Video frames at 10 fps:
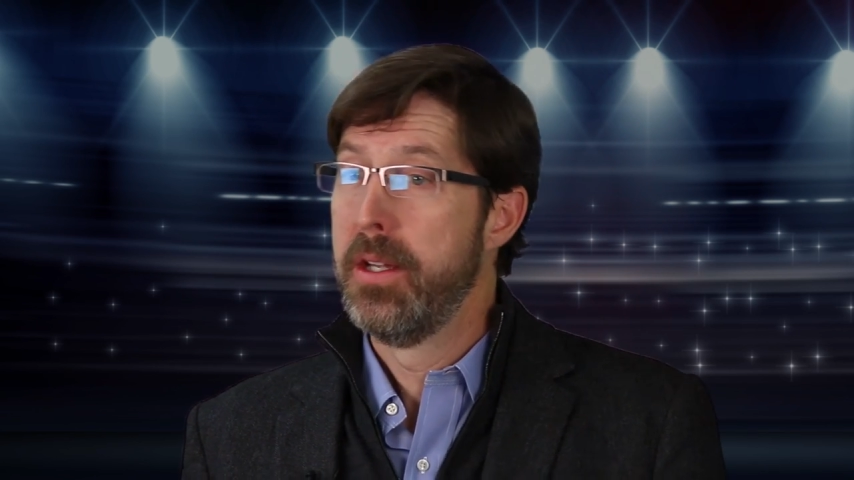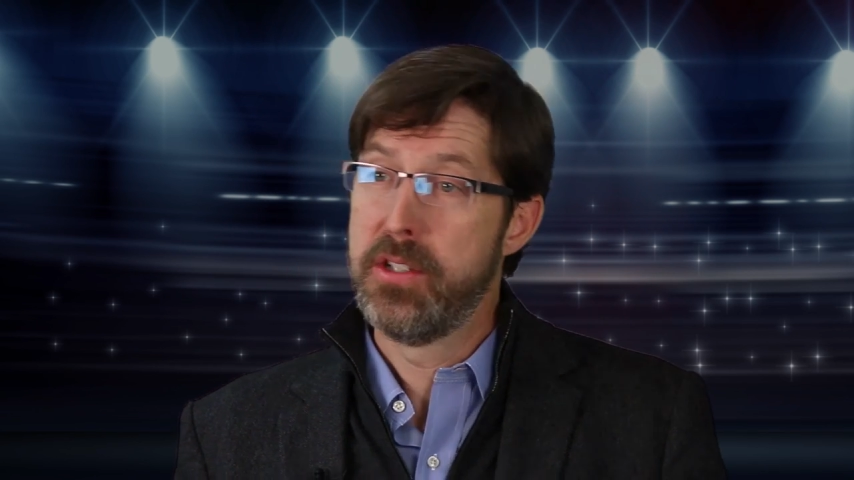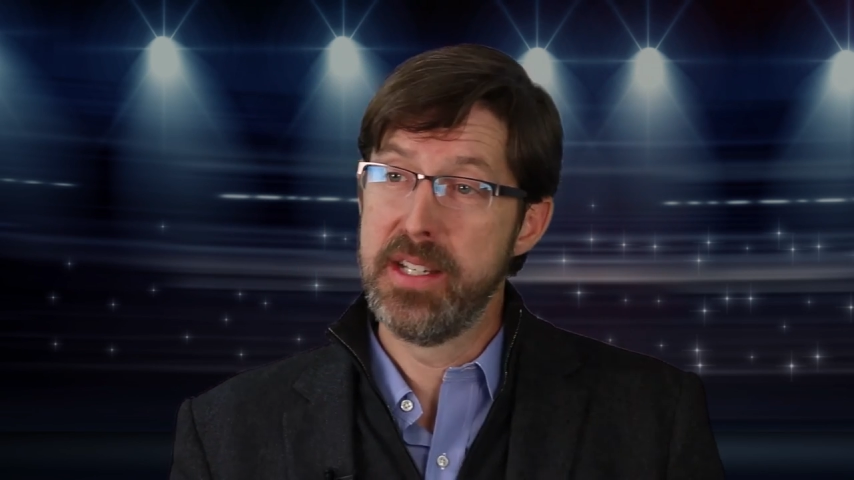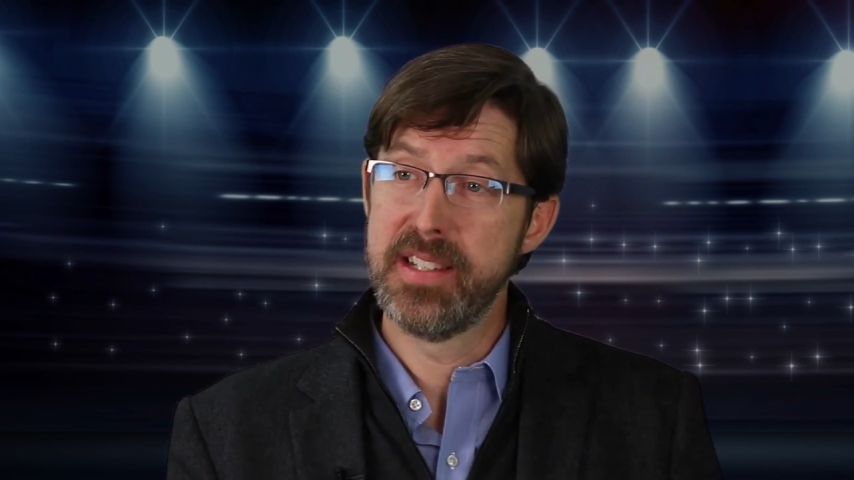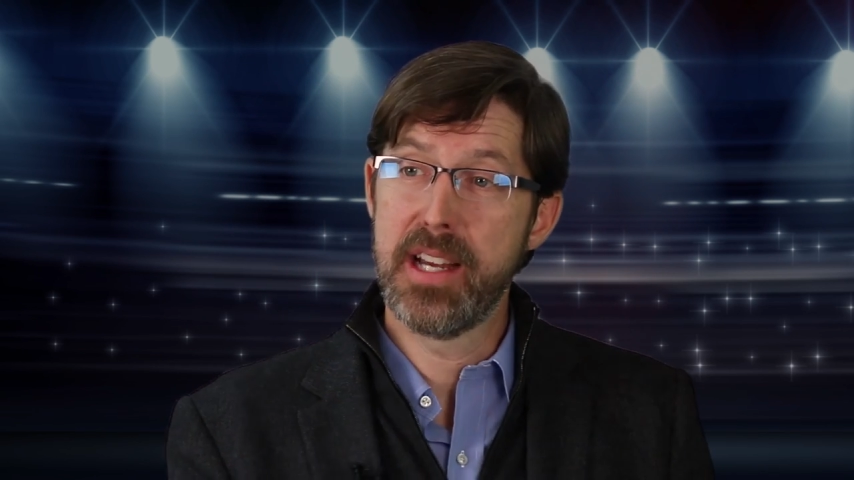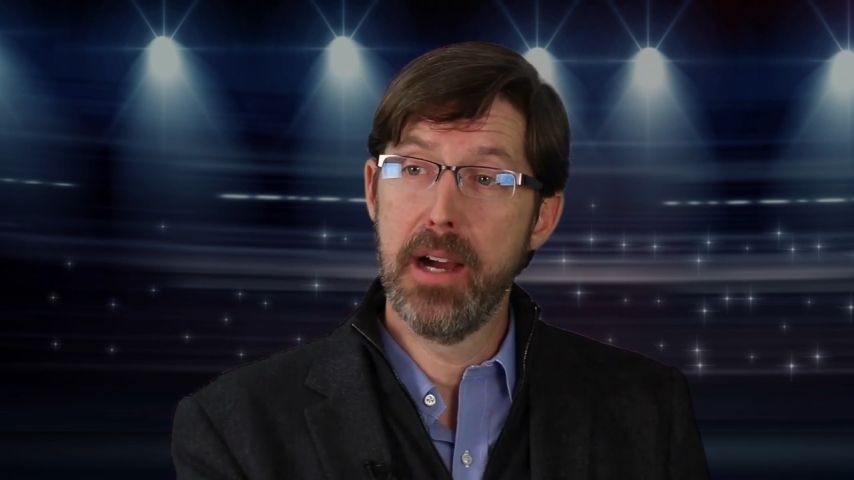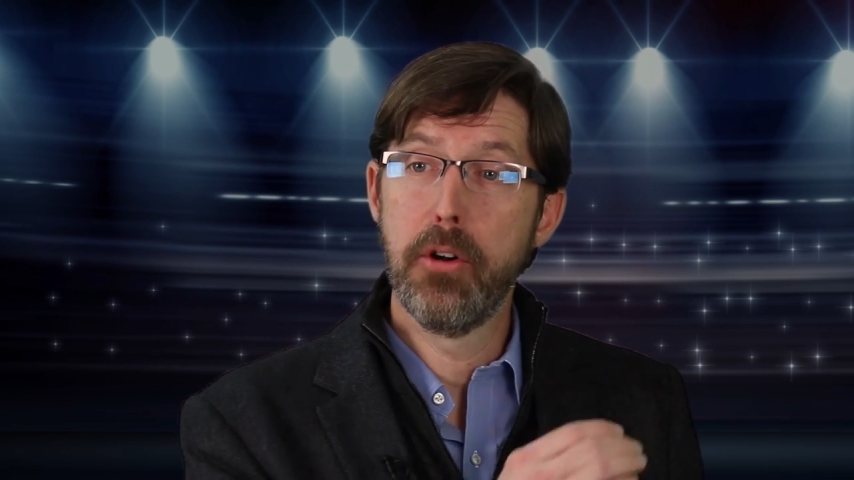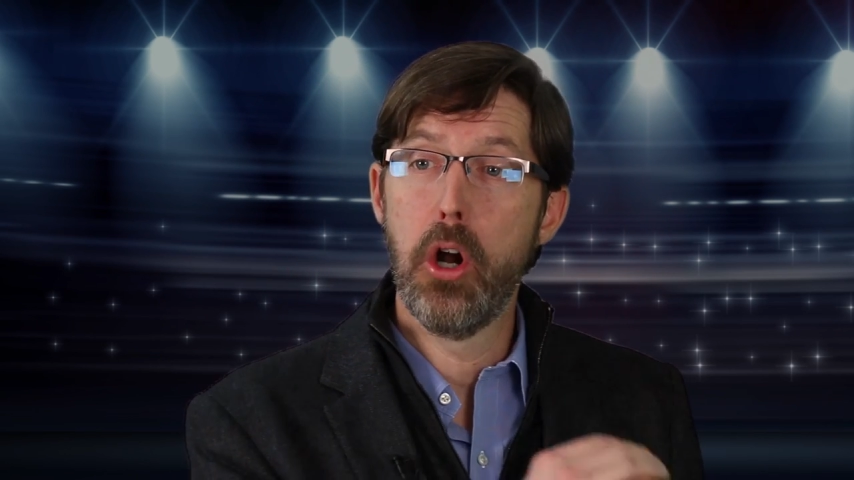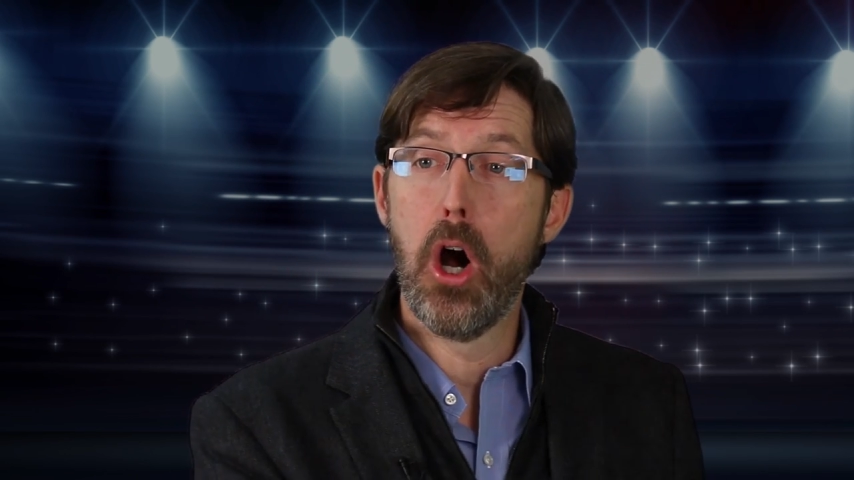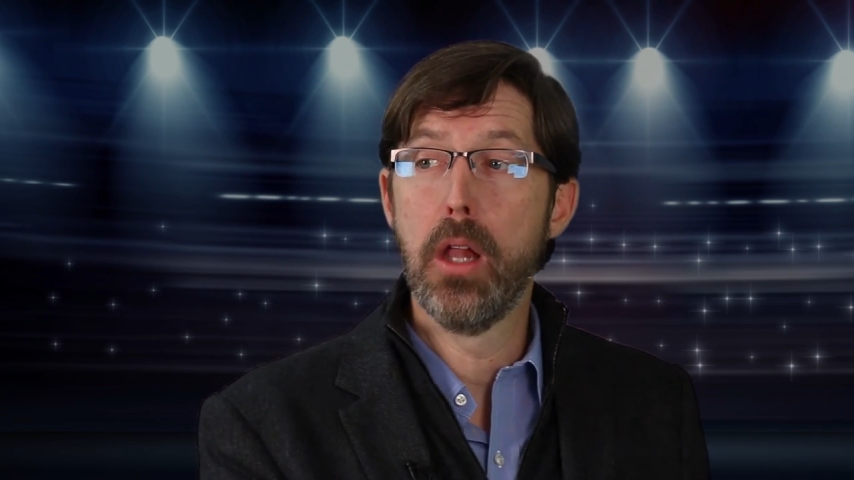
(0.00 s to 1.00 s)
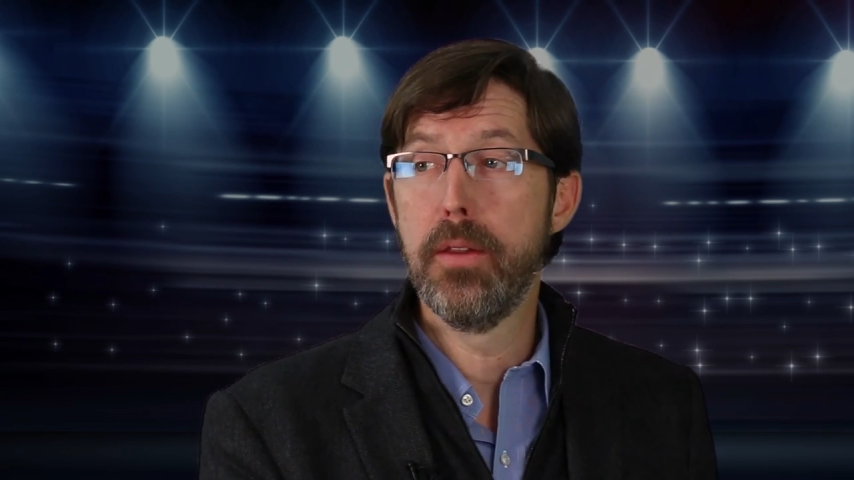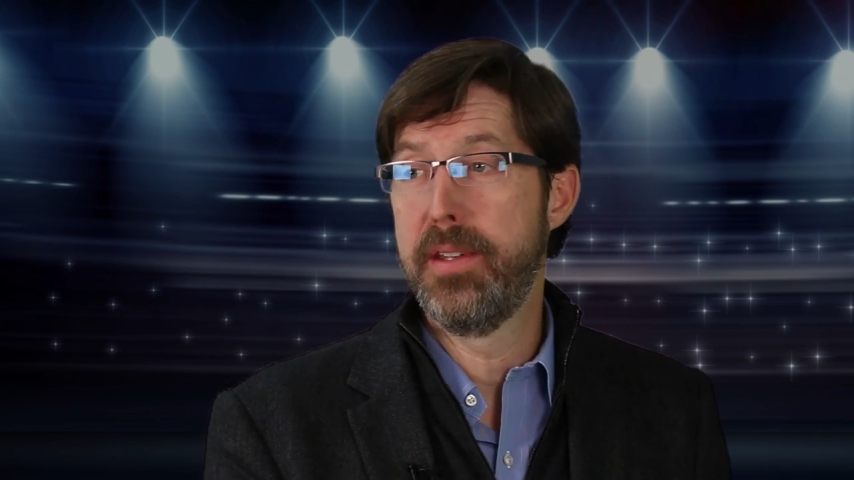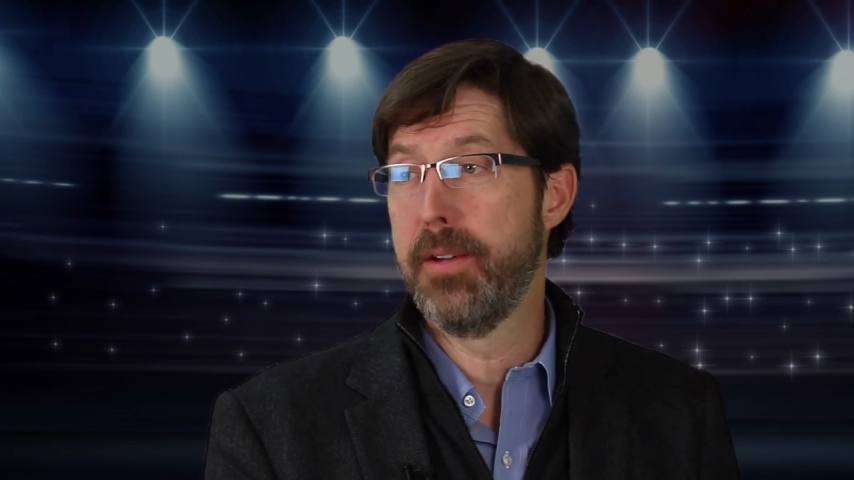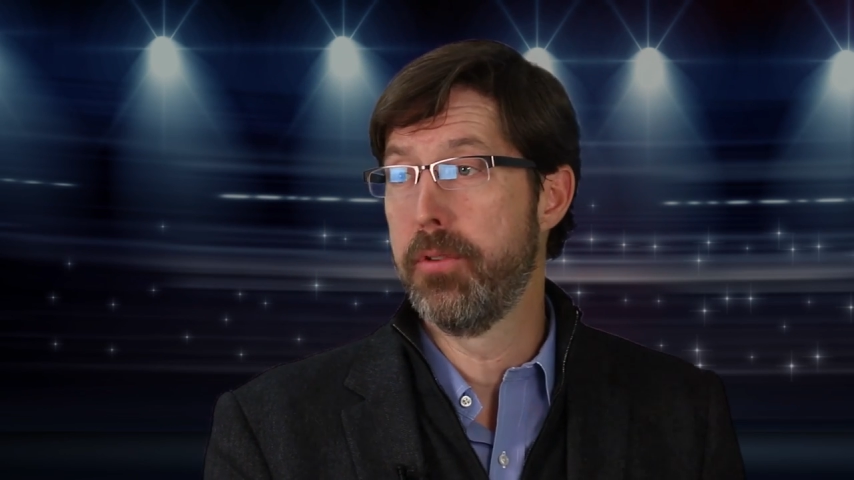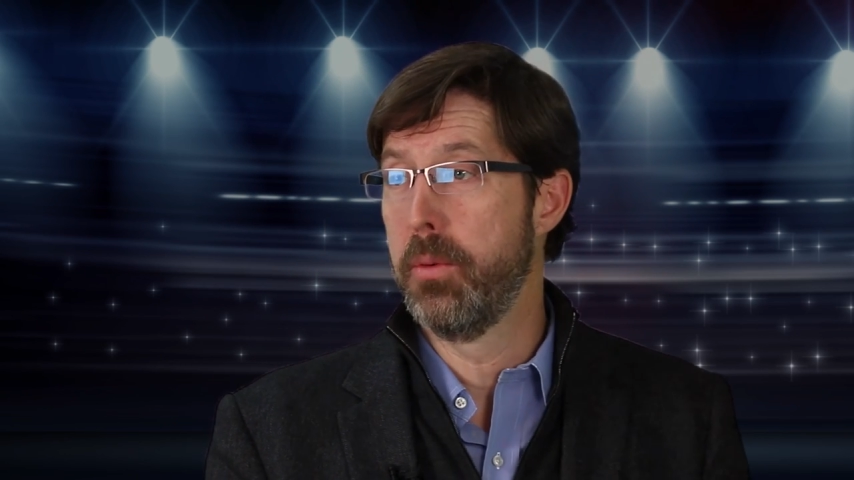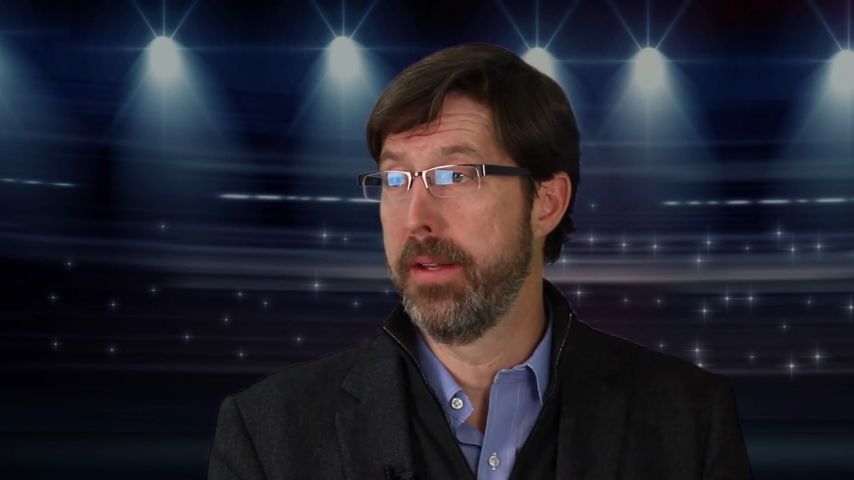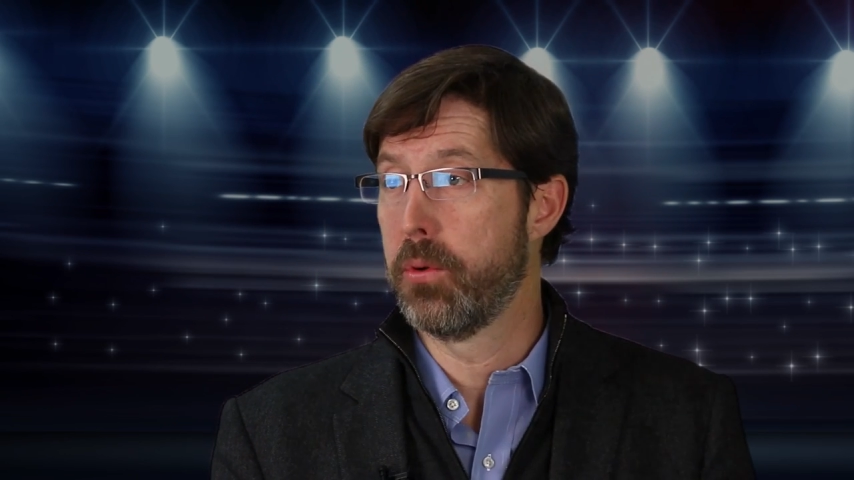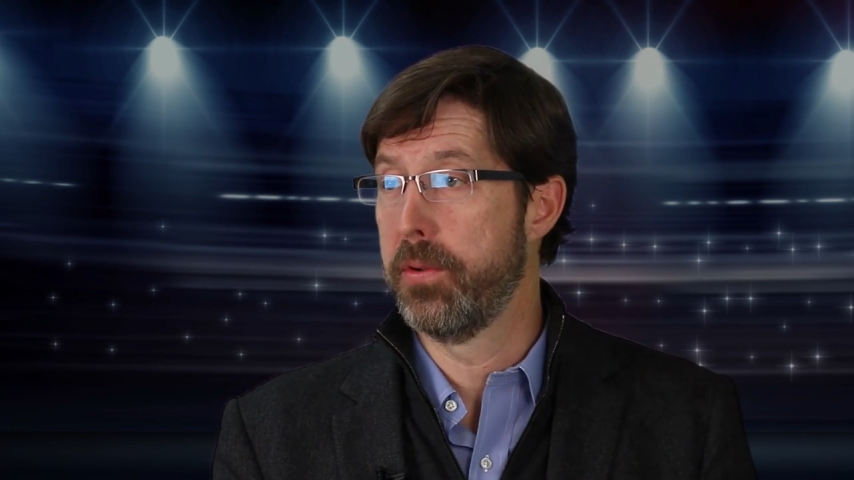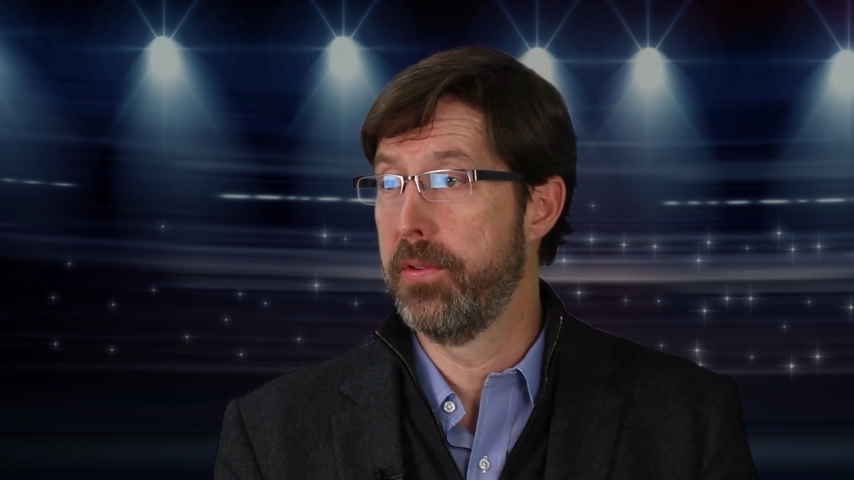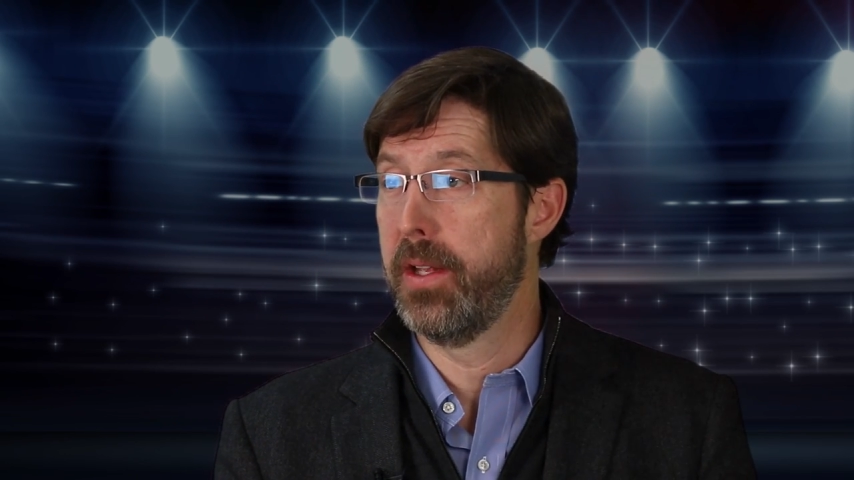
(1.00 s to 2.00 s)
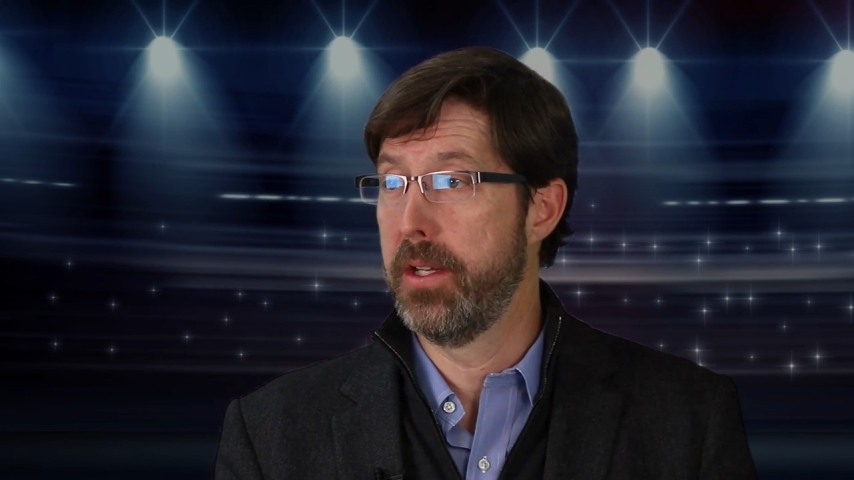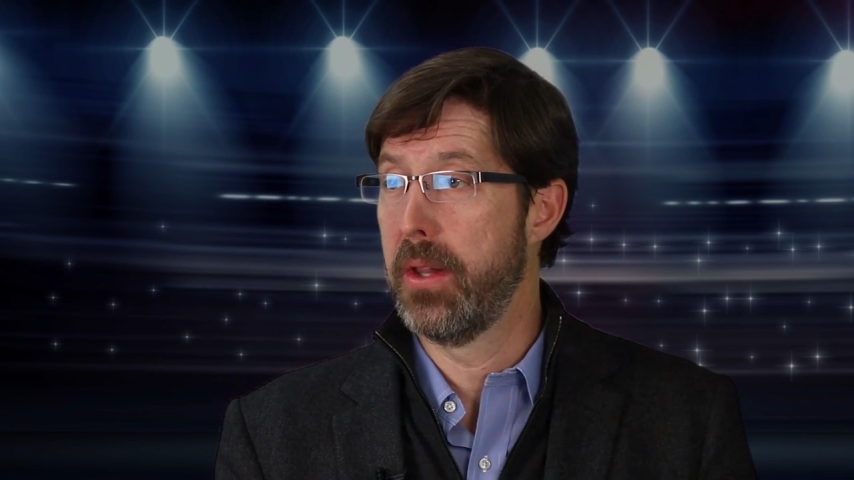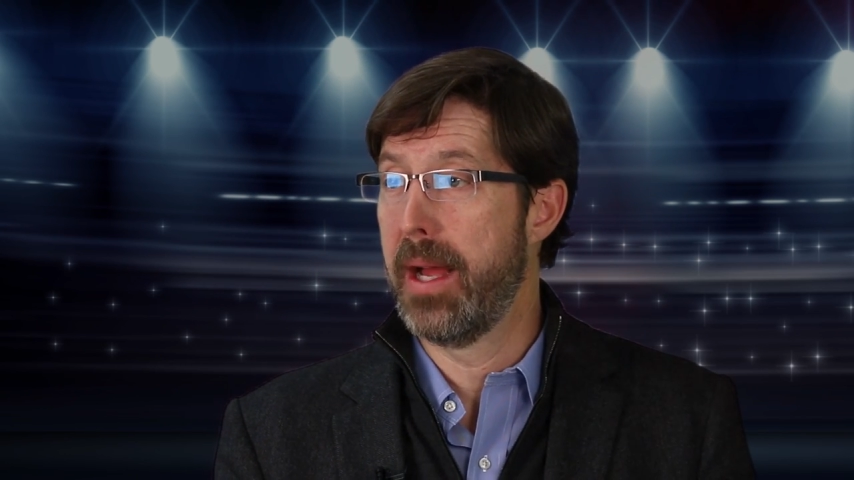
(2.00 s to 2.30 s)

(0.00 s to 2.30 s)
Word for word: to discover all the different resources that your